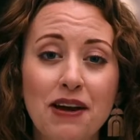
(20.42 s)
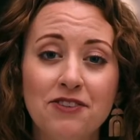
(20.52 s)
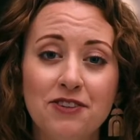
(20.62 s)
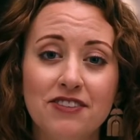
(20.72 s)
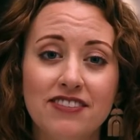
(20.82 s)

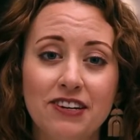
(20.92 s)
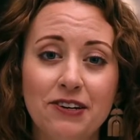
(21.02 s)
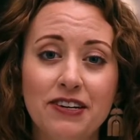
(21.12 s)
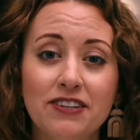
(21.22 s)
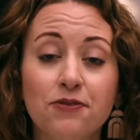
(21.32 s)
mentor
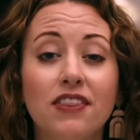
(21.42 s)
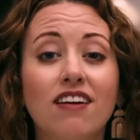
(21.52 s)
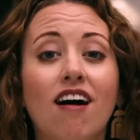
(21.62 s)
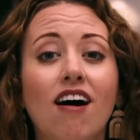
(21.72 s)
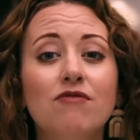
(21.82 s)
series with a
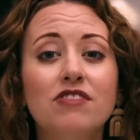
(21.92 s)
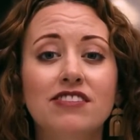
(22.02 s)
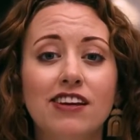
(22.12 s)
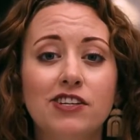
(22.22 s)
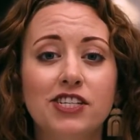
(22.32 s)

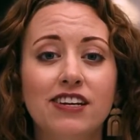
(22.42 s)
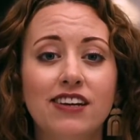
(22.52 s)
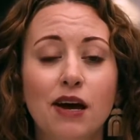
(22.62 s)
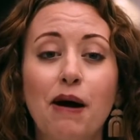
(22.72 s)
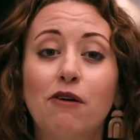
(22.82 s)

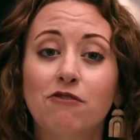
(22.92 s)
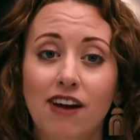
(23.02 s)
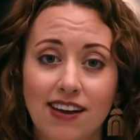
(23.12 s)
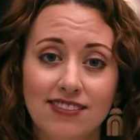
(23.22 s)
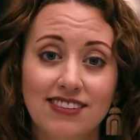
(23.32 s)
conversation about
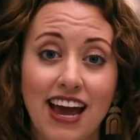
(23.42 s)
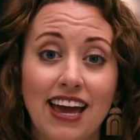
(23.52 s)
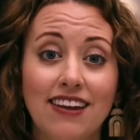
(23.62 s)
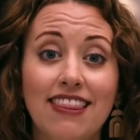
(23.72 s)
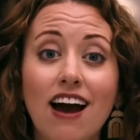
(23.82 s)
rest,
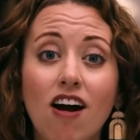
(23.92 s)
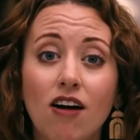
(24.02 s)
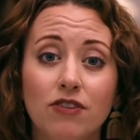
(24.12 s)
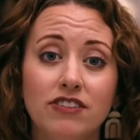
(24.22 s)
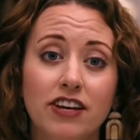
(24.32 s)
and that
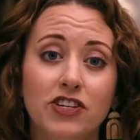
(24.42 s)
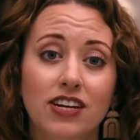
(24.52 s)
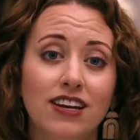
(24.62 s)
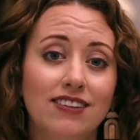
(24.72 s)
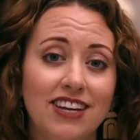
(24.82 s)

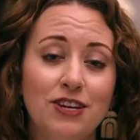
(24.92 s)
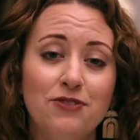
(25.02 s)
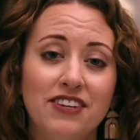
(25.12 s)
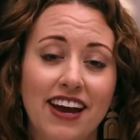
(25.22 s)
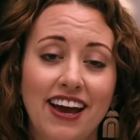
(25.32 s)
conversation
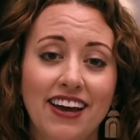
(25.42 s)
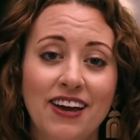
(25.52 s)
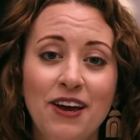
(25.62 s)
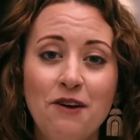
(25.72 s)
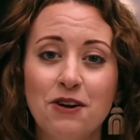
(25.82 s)
continues today
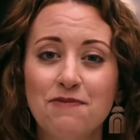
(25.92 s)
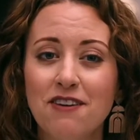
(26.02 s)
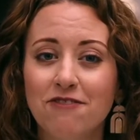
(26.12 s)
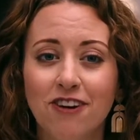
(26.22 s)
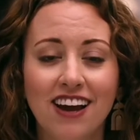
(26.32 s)
with
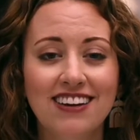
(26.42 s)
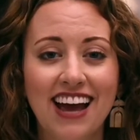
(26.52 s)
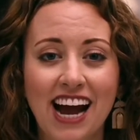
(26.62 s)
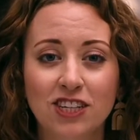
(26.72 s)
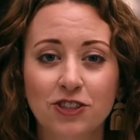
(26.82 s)
my friend,
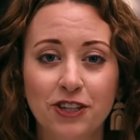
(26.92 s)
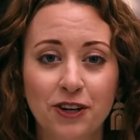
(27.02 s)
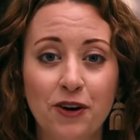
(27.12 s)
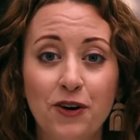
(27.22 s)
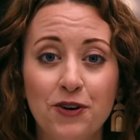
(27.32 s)
Ashley
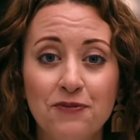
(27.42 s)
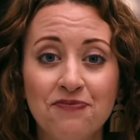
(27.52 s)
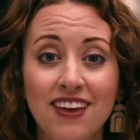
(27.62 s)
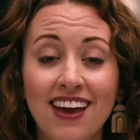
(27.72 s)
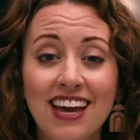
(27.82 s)
Nicole.
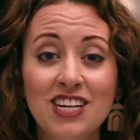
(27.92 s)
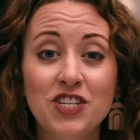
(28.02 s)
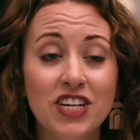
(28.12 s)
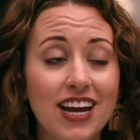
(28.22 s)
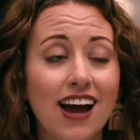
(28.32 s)

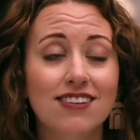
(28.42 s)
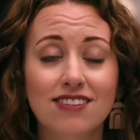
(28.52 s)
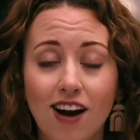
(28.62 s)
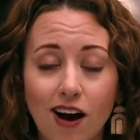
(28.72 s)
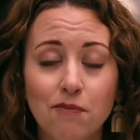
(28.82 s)
She has
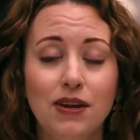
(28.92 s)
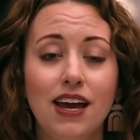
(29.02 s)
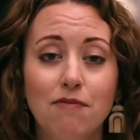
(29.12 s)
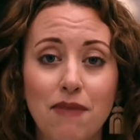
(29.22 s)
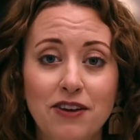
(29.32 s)
taught me
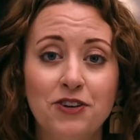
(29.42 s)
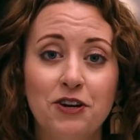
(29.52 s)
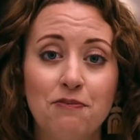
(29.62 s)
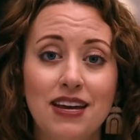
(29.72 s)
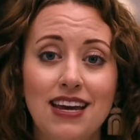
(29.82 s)
and
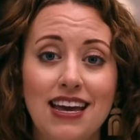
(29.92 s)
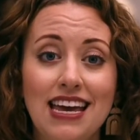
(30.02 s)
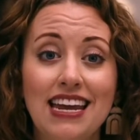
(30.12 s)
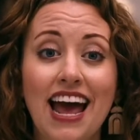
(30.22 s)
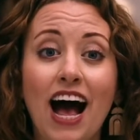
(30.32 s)
mentored me
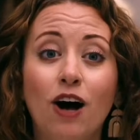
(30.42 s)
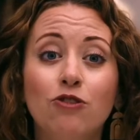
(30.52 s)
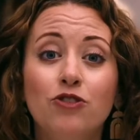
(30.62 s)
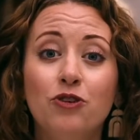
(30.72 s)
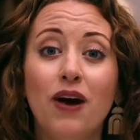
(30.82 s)
in
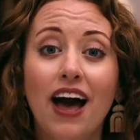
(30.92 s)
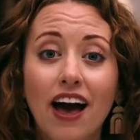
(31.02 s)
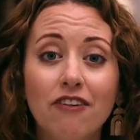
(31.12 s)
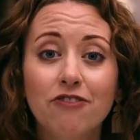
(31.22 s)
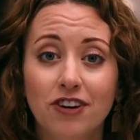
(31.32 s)
how to
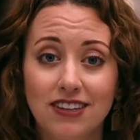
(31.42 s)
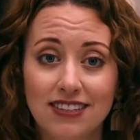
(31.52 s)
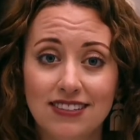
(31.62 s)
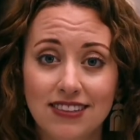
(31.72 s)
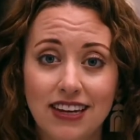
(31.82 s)

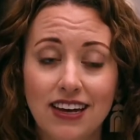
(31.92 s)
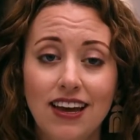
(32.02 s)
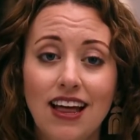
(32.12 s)
effortlessly